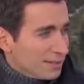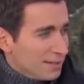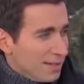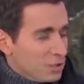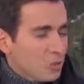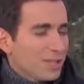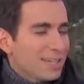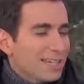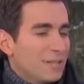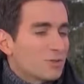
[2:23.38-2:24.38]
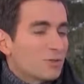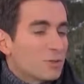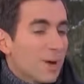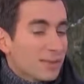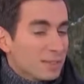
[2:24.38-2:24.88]
And do you think that he is
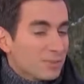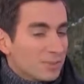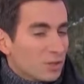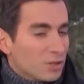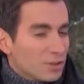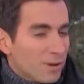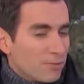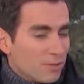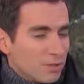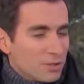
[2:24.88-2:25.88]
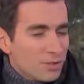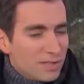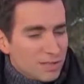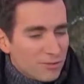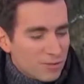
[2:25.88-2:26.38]
responsible in large part for this? Do you
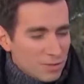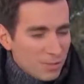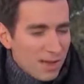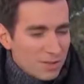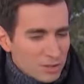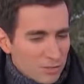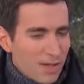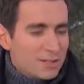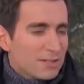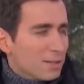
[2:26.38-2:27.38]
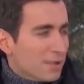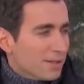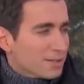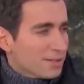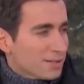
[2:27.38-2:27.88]
think it's fiscal policy or monetary
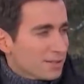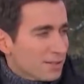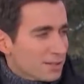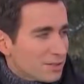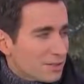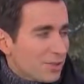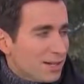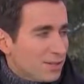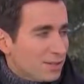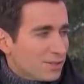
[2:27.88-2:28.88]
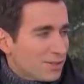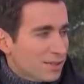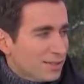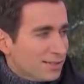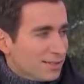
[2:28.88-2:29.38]
policy that's created this
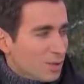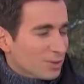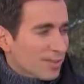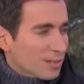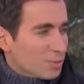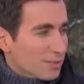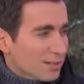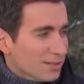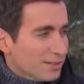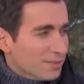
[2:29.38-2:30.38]
Goldilocks period?